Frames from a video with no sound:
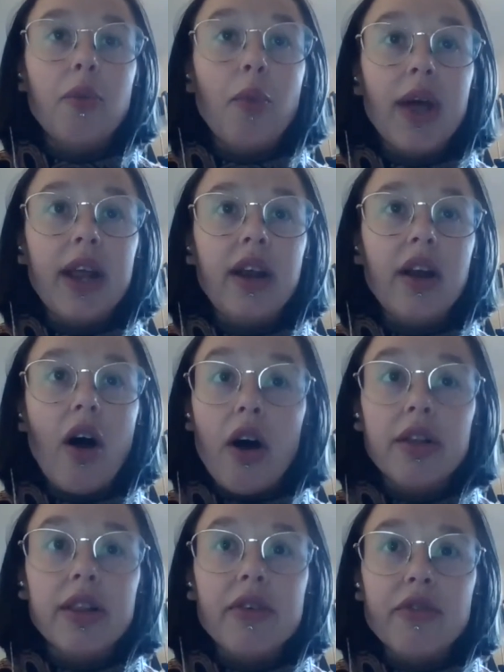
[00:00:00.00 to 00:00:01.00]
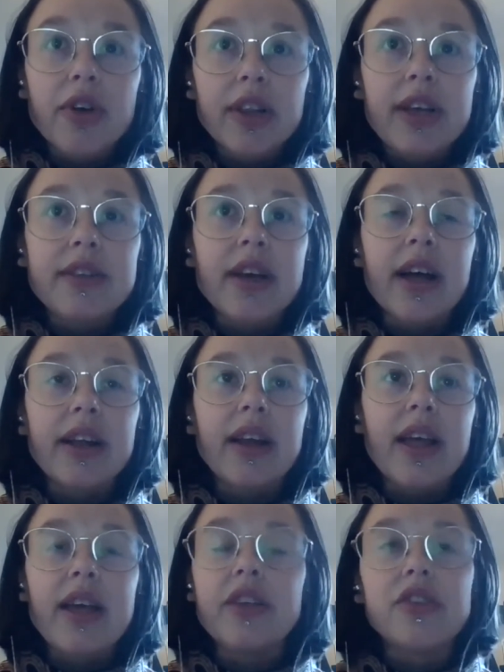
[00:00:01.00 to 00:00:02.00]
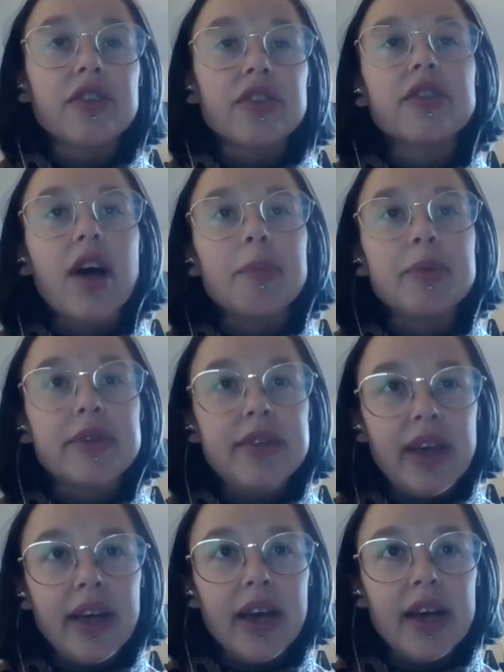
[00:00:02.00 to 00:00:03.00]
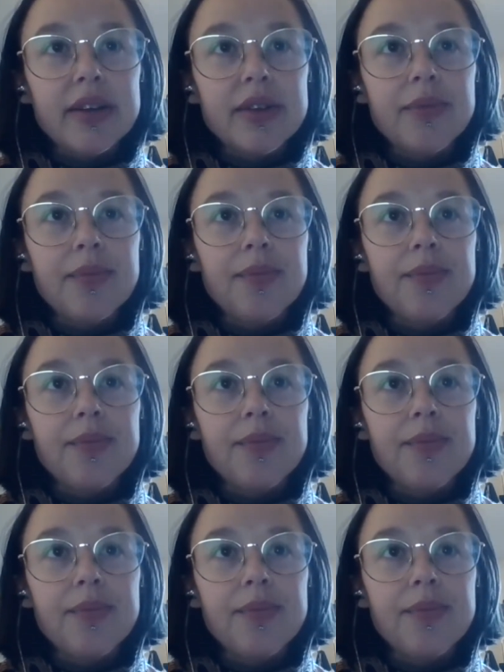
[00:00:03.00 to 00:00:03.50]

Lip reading: when all they've really done is just stopped seeing it.